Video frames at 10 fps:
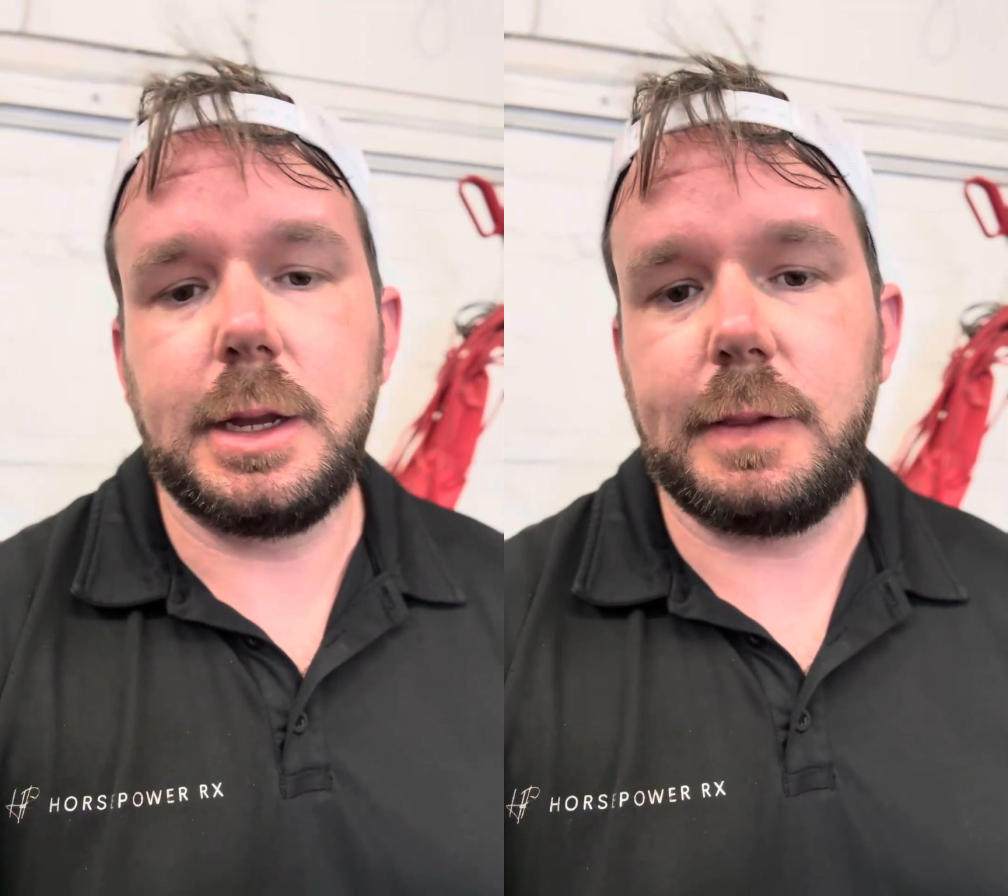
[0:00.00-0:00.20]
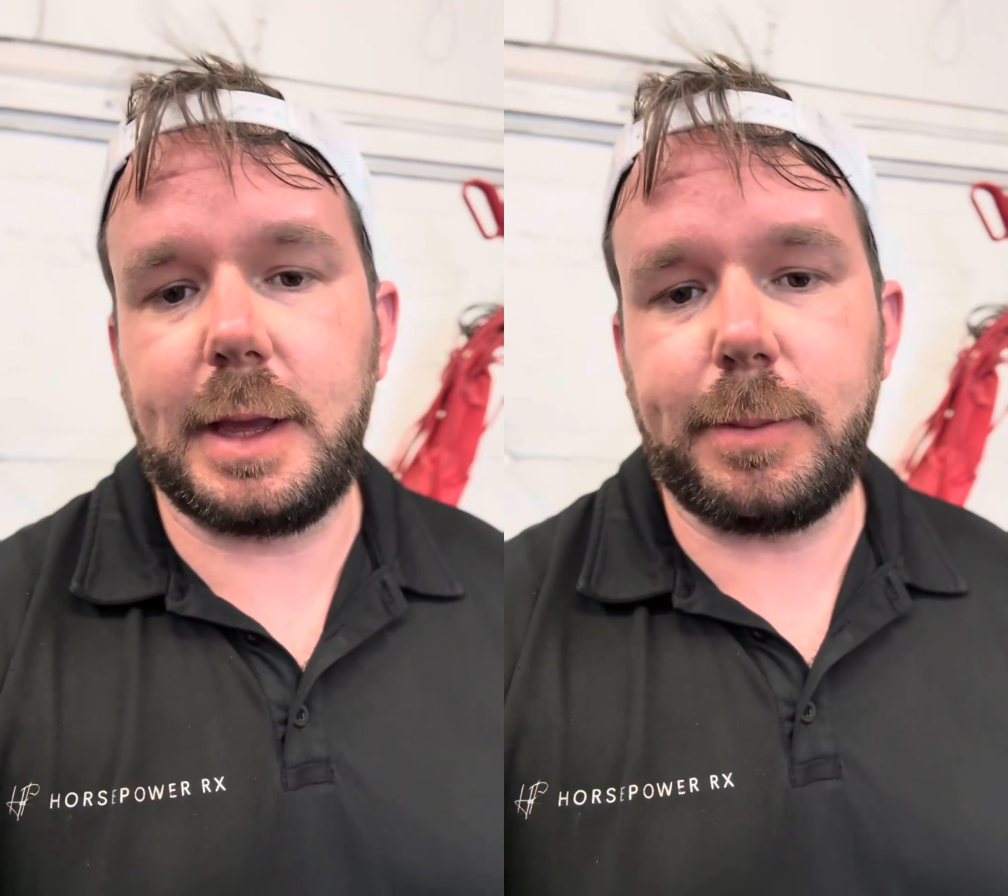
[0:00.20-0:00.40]

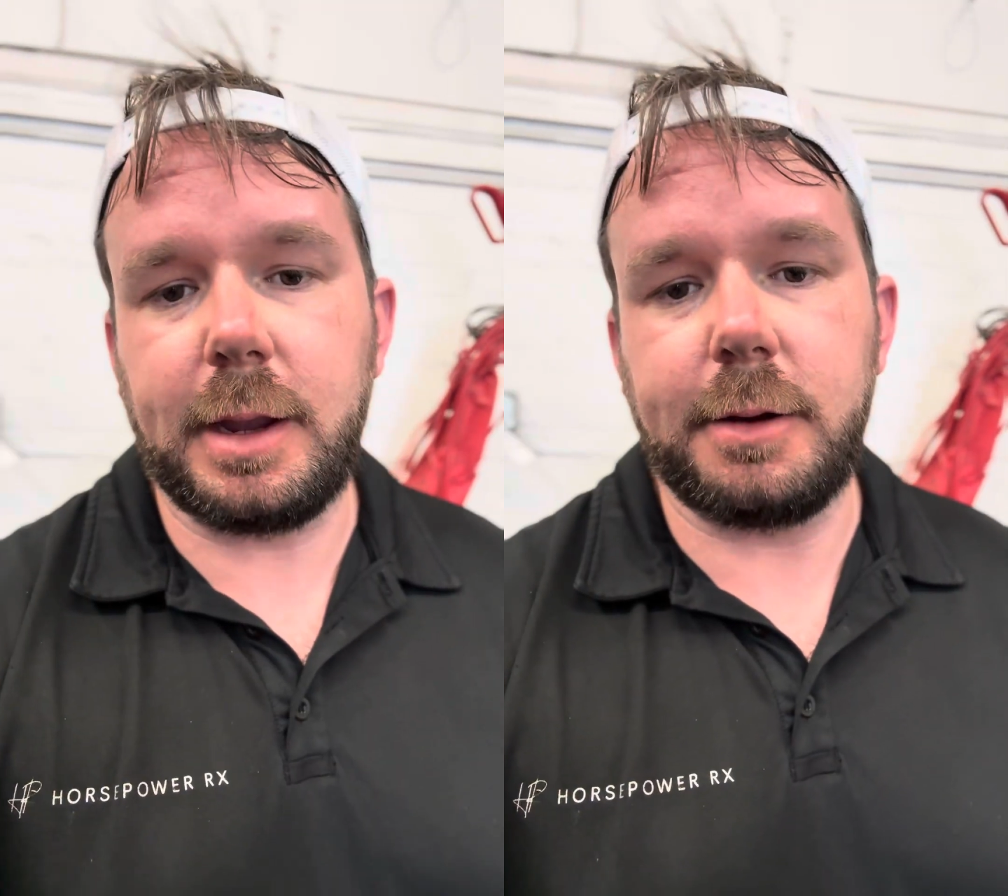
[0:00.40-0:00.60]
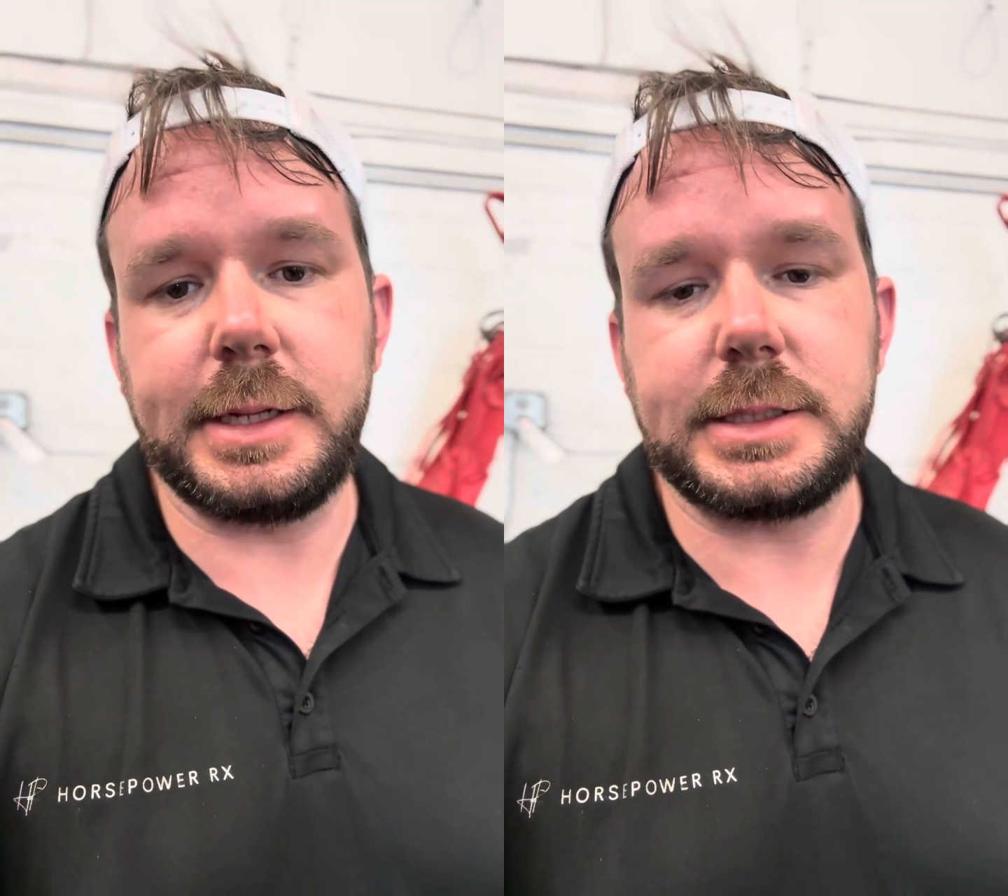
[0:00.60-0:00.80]
leg
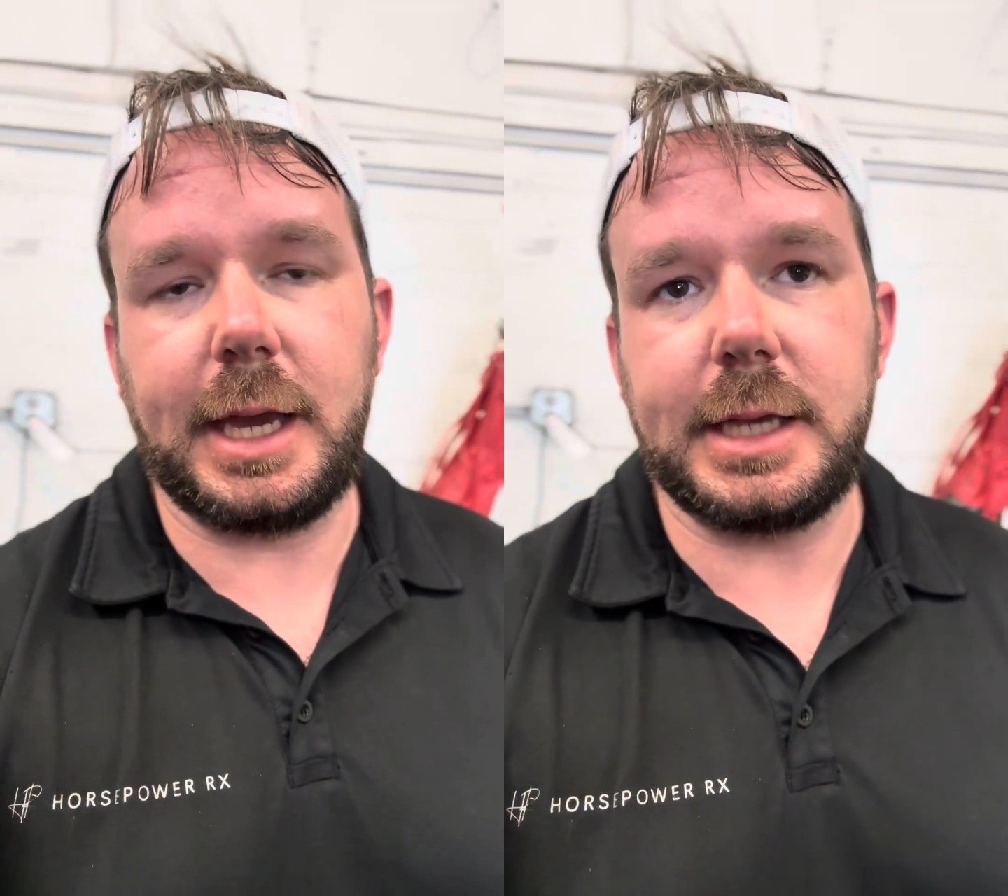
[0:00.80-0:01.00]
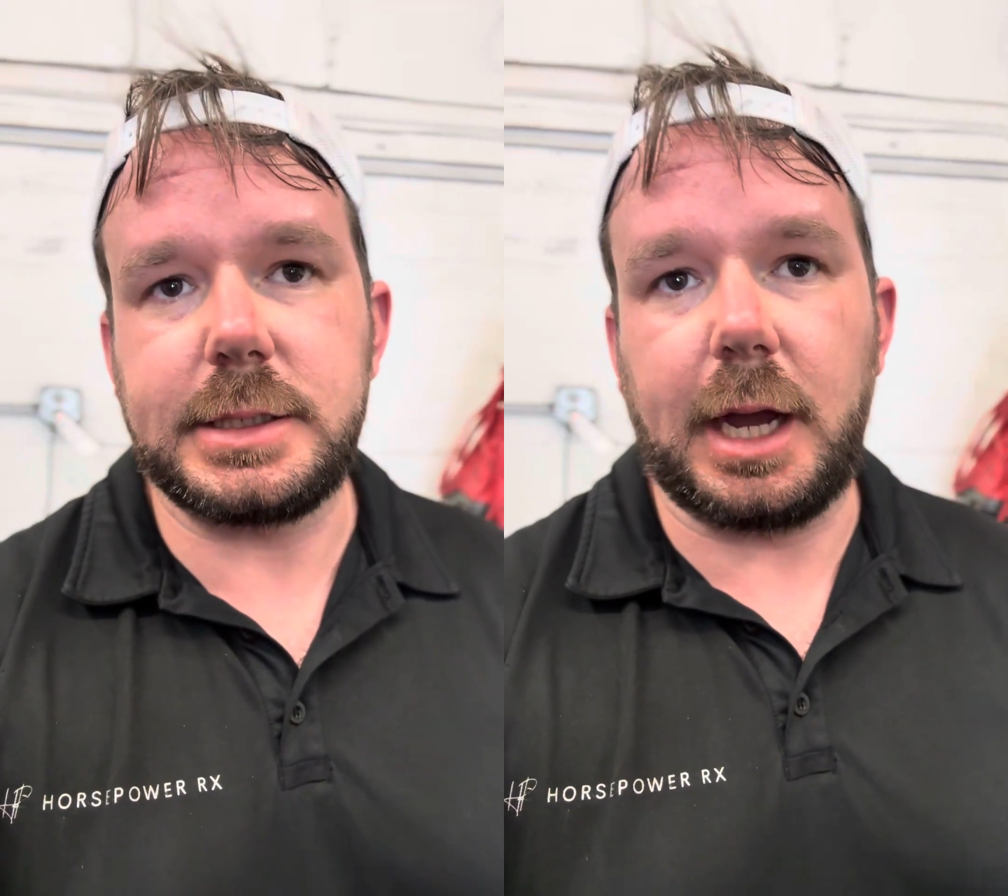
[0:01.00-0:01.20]
maker
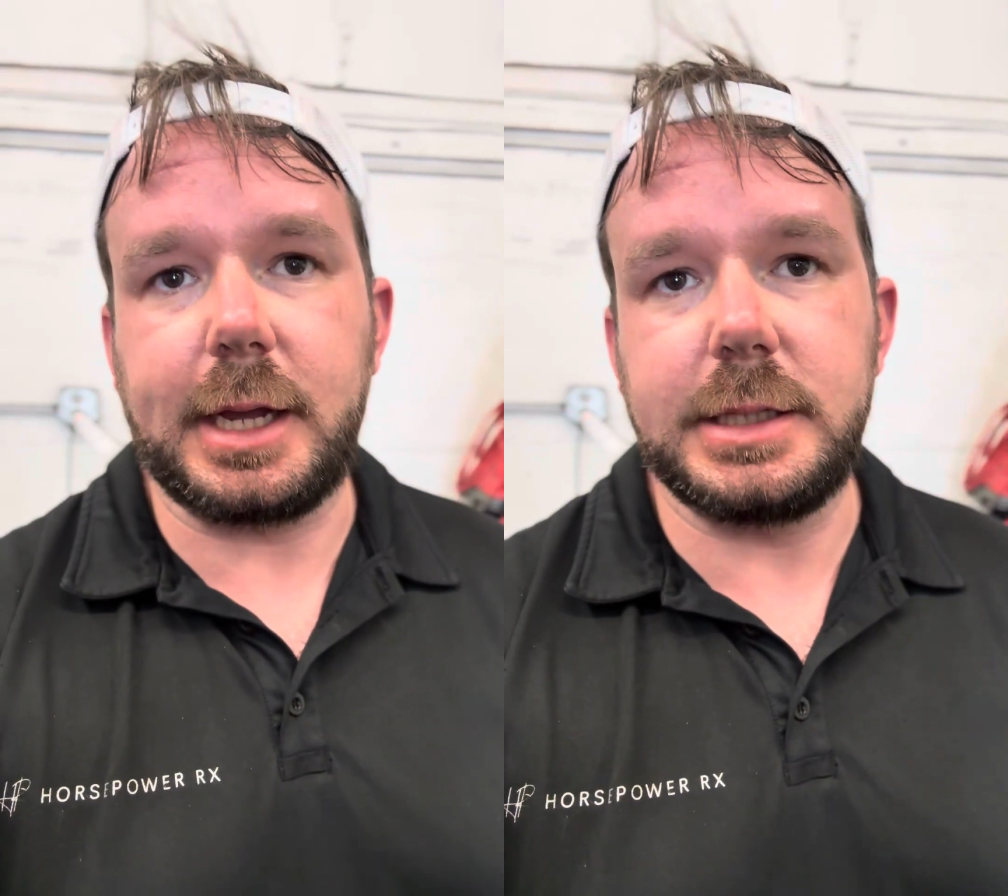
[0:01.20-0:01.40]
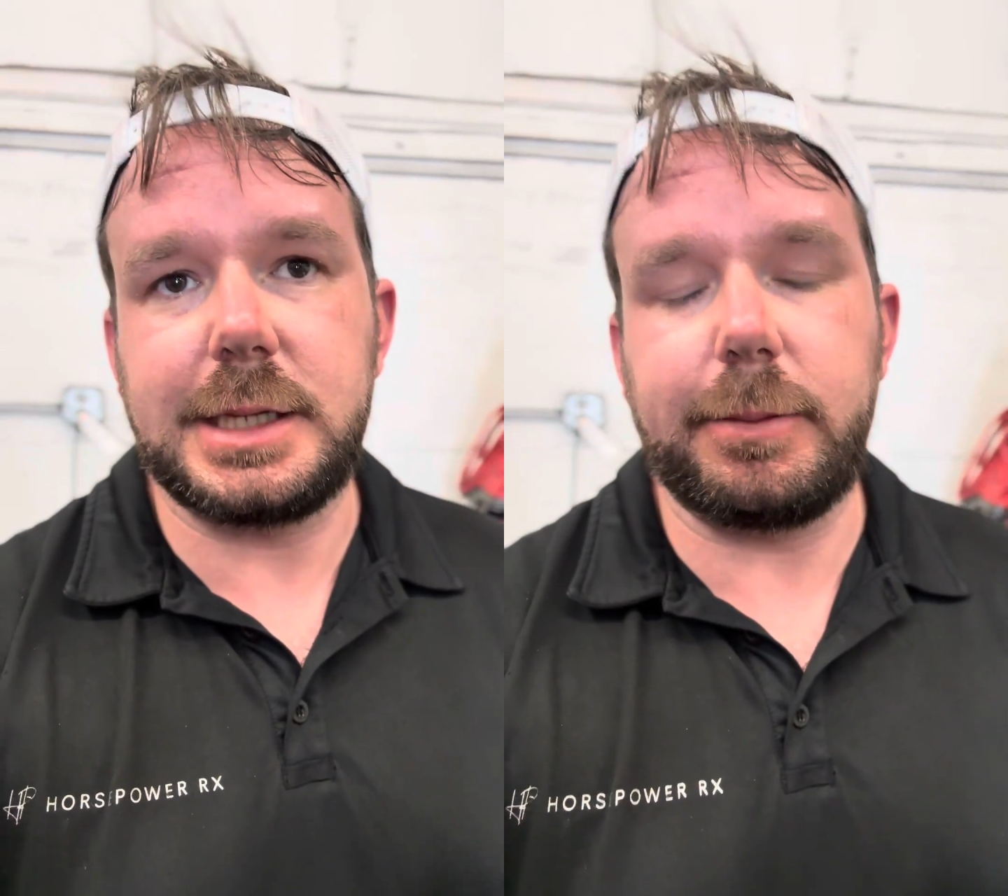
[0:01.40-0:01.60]
intake, stock
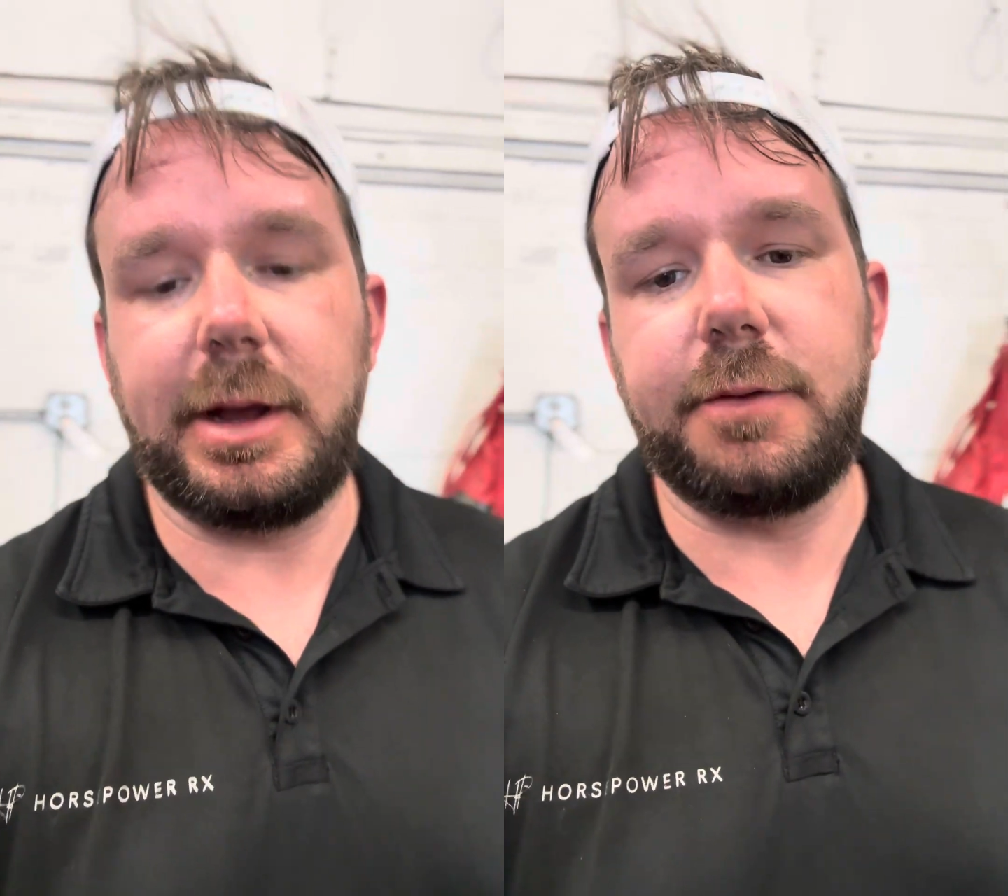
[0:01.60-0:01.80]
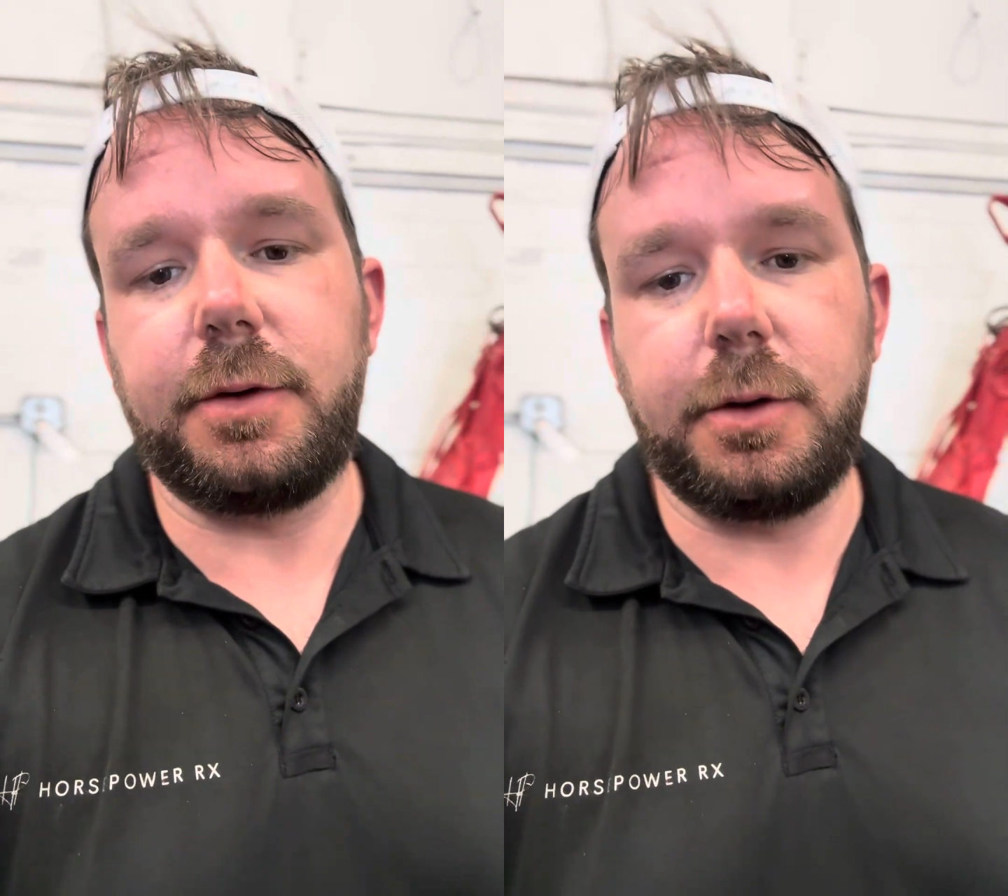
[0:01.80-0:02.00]
intake
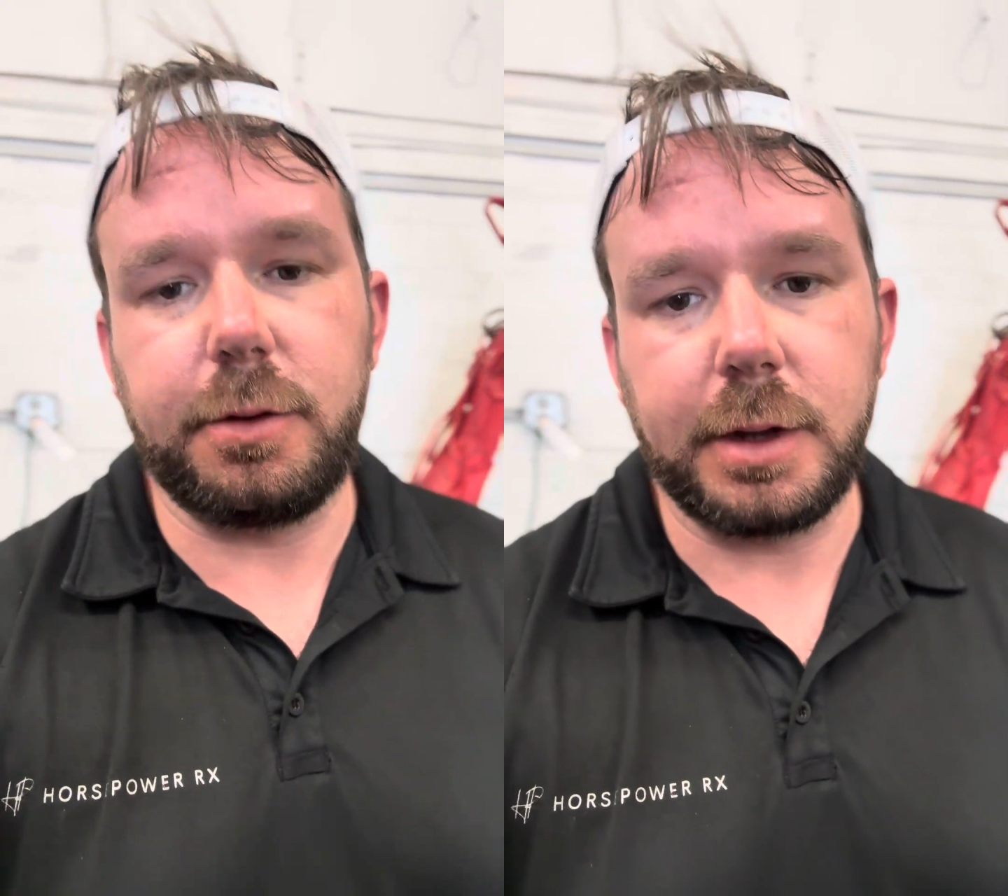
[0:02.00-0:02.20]
manifold.